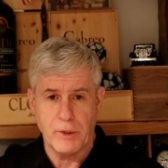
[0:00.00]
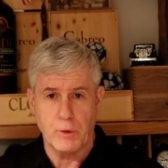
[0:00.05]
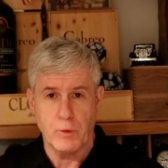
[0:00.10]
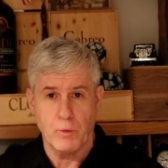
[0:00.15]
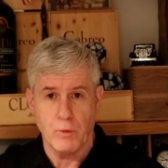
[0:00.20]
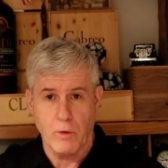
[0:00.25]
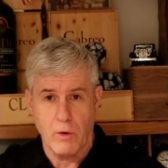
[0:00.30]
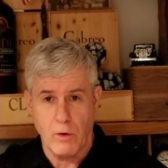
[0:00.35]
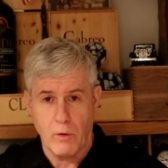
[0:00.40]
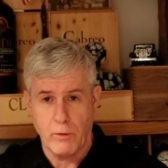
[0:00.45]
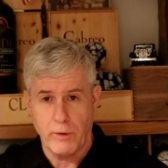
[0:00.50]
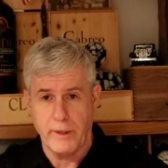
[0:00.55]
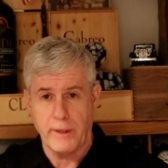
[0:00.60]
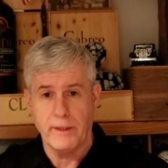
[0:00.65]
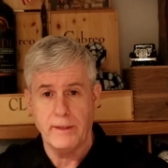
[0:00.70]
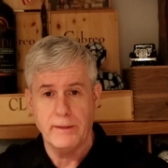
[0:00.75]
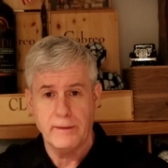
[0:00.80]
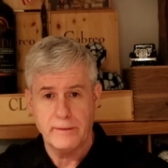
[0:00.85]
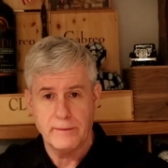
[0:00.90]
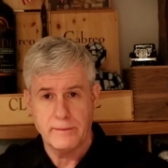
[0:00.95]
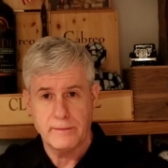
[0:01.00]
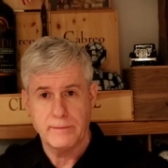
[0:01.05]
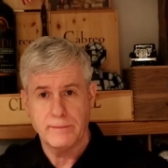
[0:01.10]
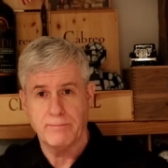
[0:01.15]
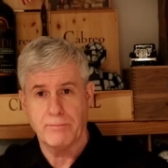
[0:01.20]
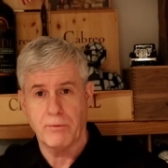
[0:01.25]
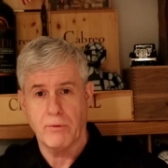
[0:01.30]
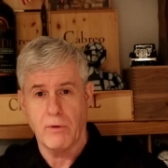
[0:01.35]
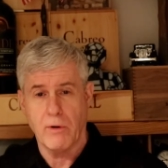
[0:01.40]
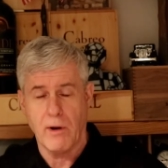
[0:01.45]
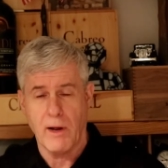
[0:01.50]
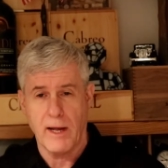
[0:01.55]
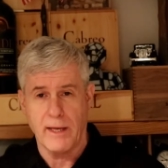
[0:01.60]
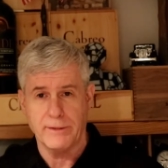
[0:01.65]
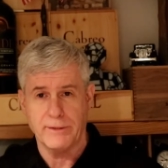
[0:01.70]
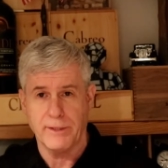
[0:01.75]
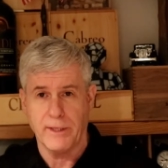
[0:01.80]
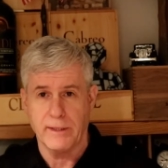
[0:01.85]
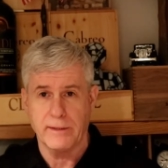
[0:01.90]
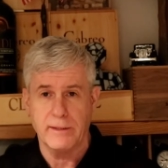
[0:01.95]
a growing
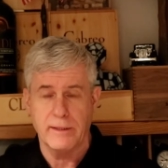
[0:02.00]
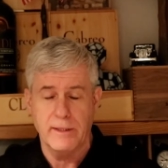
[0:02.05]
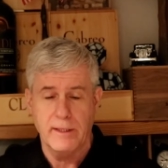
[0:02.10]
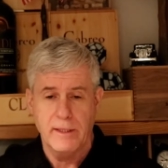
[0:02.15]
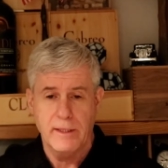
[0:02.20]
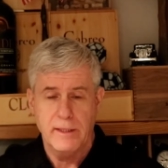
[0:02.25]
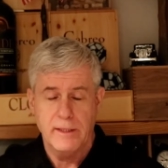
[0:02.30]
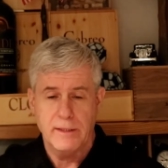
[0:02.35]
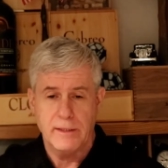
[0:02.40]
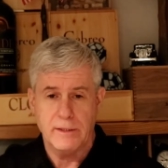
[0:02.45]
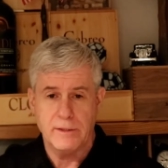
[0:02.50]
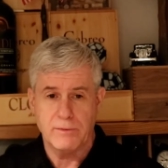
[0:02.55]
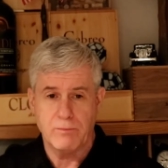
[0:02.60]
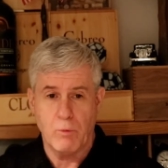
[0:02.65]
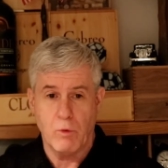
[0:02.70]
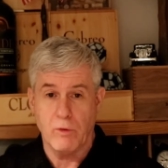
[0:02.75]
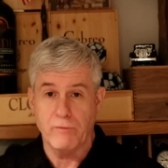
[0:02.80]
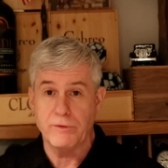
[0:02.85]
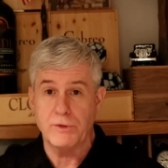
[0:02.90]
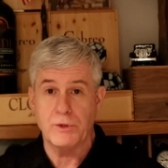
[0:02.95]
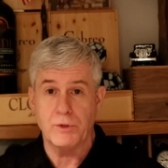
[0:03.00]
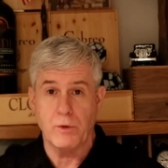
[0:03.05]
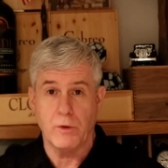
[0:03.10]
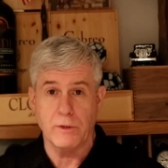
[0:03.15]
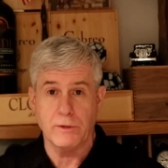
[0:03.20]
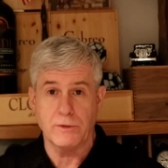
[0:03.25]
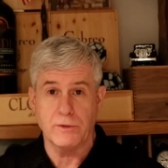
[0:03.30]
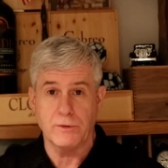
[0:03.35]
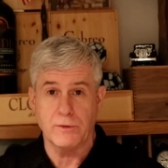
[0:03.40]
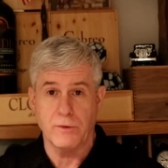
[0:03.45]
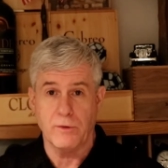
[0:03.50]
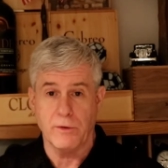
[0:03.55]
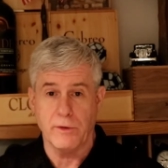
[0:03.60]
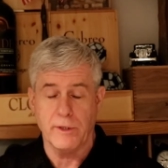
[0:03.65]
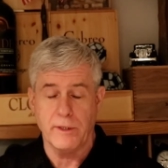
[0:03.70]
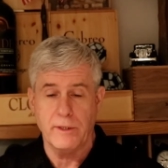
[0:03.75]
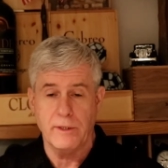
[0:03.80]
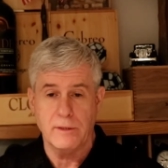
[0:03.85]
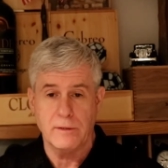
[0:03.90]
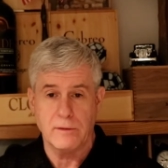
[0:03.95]
project. It's more of a short
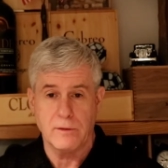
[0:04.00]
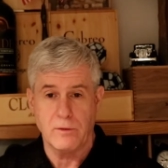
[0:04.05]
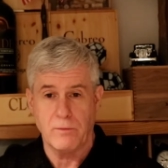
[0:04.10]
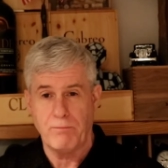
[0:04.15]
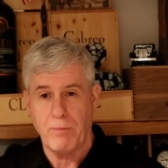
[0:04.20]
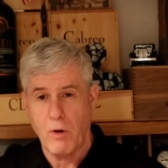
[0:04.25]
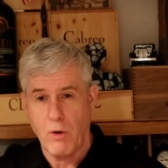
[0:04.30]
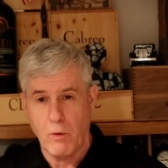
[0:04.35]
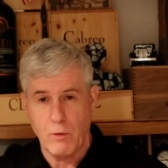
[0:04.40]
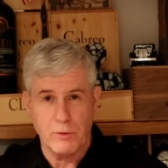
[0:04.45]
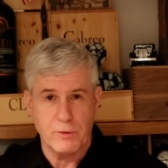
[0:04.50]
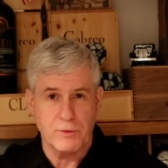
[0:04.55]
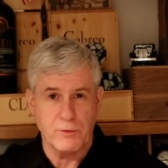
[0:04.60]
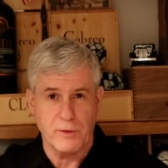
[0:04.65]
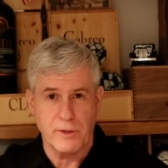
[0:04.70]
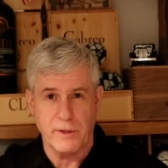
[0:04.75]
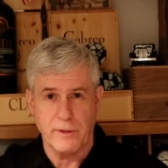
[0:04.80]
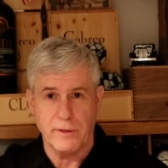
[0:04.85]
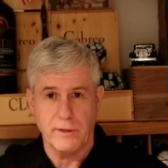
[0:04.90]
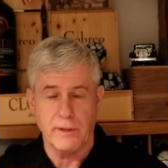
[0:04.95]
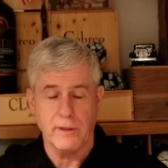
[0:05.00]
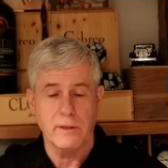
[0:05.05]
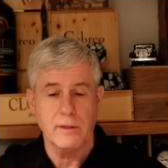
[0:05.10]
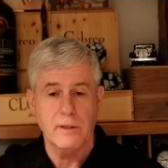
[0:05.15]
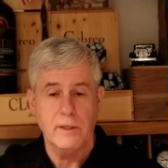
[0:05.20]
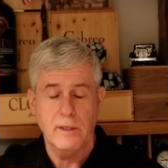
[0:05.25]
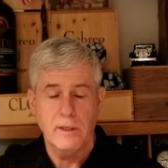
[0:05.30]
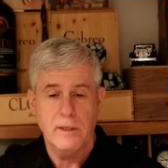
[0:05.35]
story, a little poetry in there.